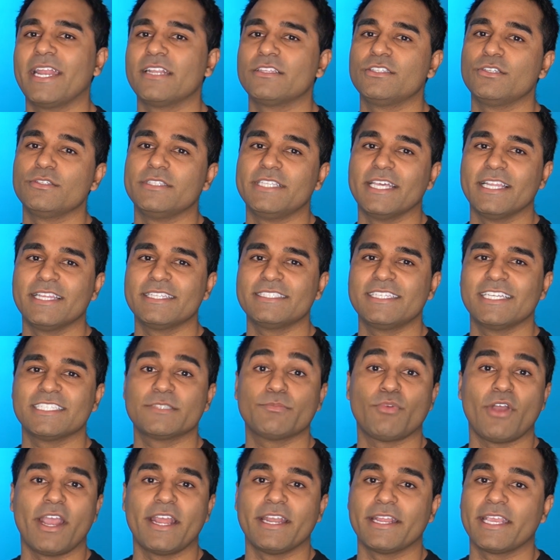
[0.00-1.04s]
of due diligence
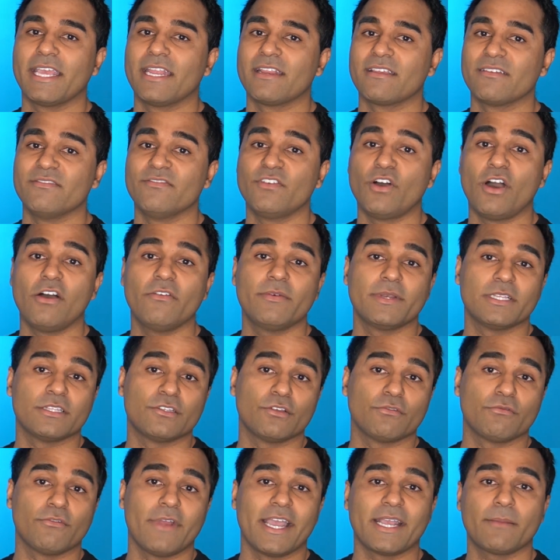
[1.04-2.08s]
prior to getting involved with a
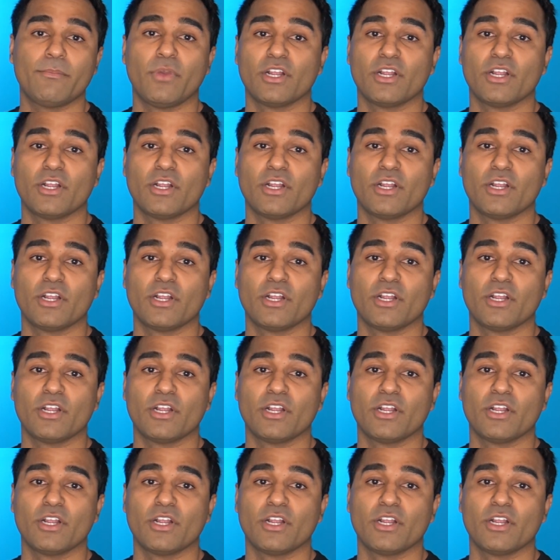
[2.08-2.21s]
direct